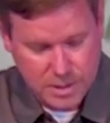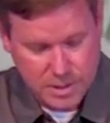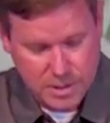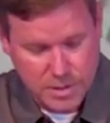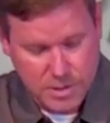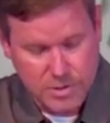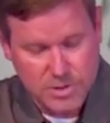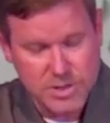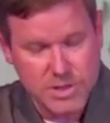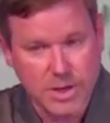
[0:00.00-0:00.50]

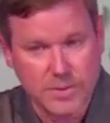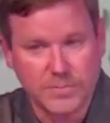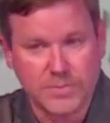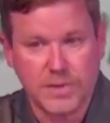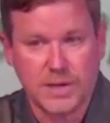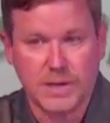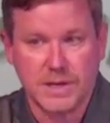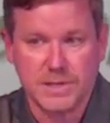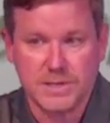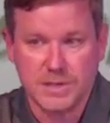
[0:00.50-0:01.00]
There are some
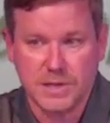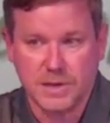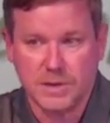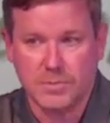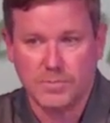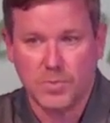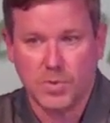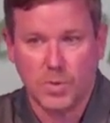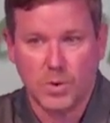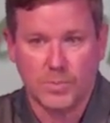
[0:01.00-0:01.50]
things that are
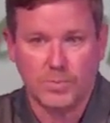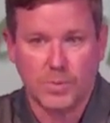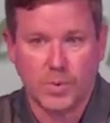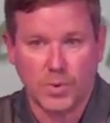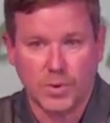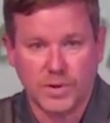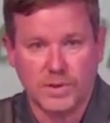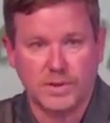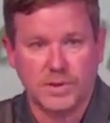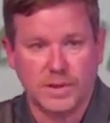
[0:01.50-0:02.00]
more
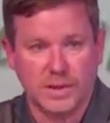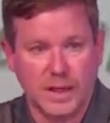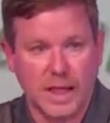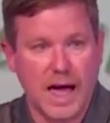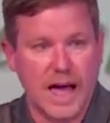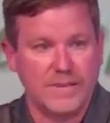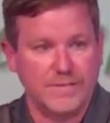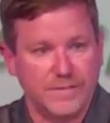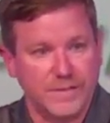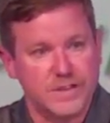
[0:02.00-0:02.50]
important than
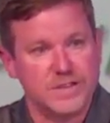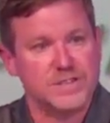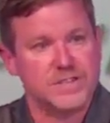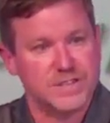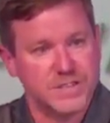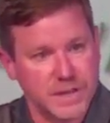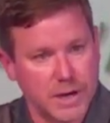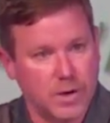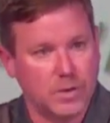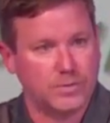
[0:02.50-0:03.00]
life
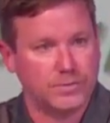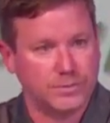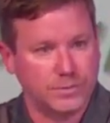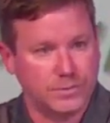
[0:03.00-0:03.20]
itself.